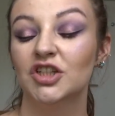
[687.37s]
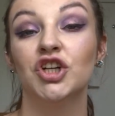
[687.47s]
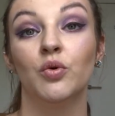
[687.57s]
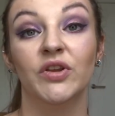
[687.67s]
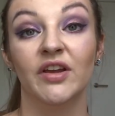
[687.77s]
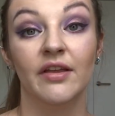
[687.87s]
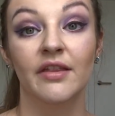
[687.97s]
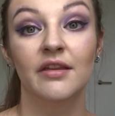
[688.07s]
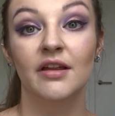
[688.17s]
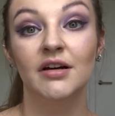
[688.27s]

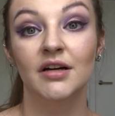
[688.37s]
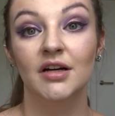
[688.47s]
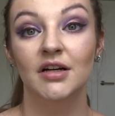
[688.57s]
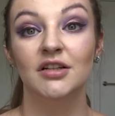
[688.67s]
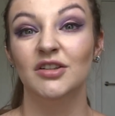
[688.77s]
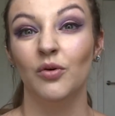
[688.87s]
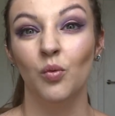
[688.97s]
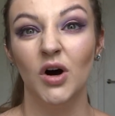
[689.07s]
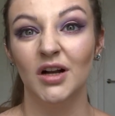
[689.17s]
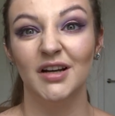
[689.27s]
Shoulder, not
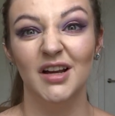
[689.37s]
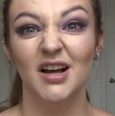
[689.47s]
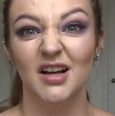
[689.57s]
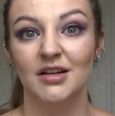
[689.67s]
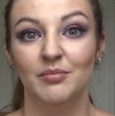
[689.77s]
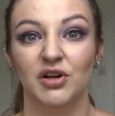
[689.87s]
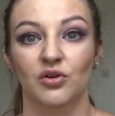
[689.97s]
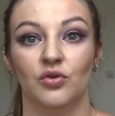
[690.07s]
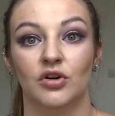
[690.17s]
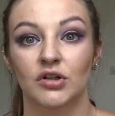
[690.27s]
one,
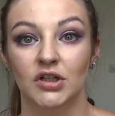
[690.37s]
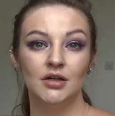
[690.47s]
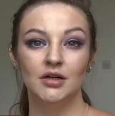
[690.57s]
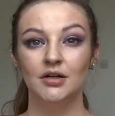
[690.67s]
plural.